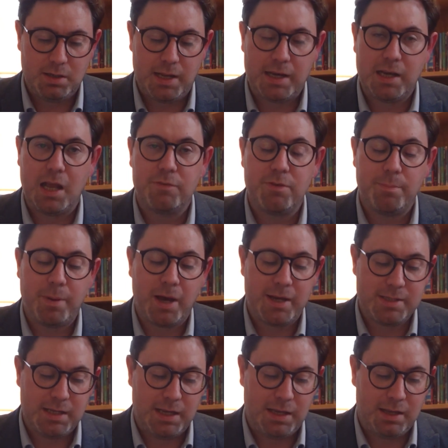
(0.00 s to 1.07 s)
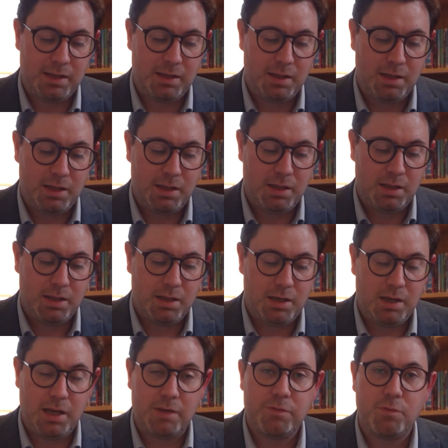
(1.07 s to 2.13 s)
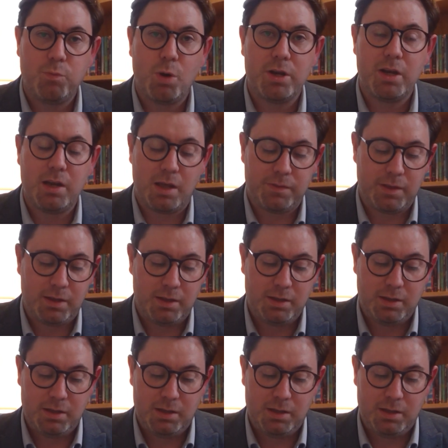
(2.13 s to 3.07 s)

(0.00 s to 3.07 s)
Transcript: Let love abide here. Love of one another.